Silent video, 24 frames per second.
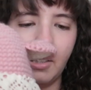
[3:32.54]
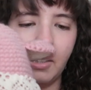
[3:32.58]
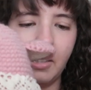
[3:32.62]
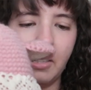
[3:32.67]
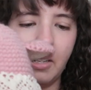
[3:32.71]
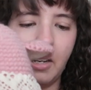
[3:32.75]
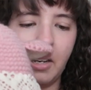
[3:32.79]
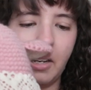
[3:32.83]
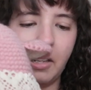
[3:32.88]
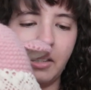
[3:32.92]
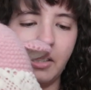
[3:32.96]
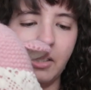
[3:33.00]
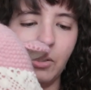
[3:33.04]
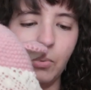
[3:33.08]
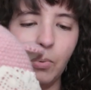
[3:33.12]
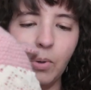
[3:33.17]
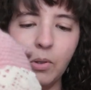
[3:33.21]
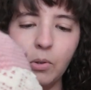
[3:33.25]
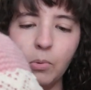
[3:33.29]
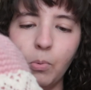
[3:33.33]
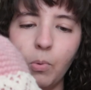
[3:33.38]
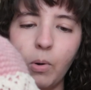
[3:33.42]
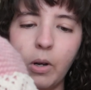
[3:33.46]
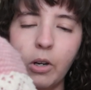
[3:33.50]
Yeah, this
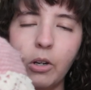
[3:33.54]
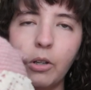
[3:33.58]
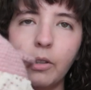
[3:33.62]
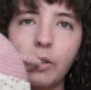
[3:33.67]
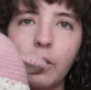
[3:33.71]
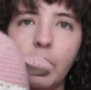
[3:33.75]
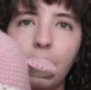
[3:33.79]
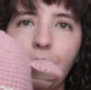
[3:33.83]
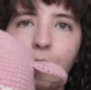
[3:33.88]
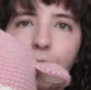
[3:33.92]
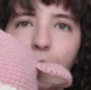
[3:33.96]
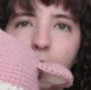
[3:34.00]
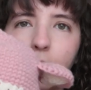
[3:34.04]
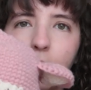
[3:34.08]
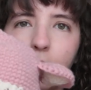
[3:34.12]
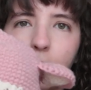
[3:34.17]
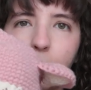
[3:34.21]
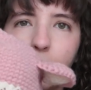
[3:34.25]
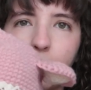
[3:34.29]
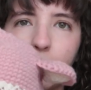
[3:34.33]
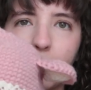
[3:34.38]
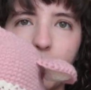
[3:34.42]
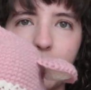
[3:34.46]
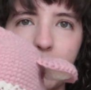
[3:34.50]
was one of the
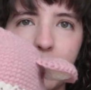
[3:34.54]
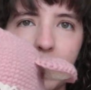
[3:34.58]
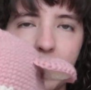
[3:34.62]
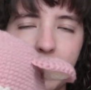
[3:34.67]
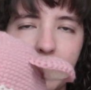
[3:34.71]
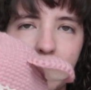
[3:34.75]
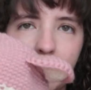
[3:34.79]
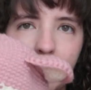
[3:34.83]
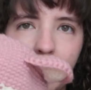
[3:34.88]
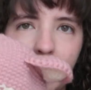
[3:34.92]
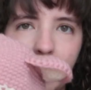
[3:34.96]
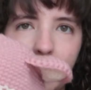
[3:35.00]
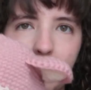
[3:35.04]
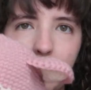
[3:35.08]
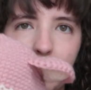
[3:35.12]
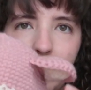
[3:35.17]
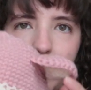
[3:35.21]
first projects that I